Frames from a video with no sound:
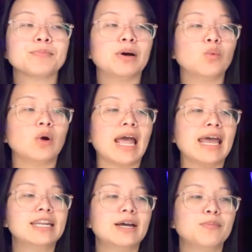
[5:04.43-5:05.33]
But we'll
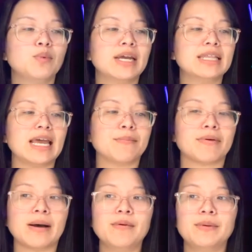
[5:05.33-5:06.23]
end up with a
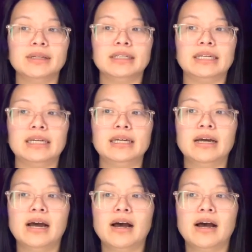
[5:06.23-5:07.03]
probability